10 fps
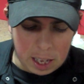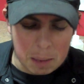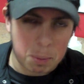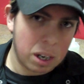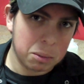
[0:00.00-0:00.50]

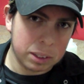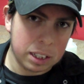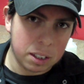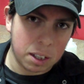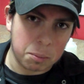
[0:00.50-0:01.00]
I'm
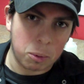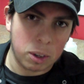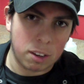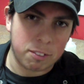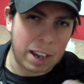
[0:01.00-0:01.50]
probably
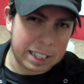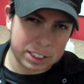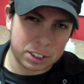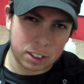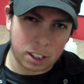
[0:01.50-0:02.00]
a
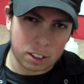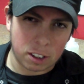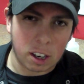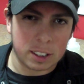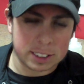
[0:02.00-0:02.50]
faster
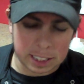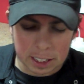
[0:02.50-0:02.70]
color artist.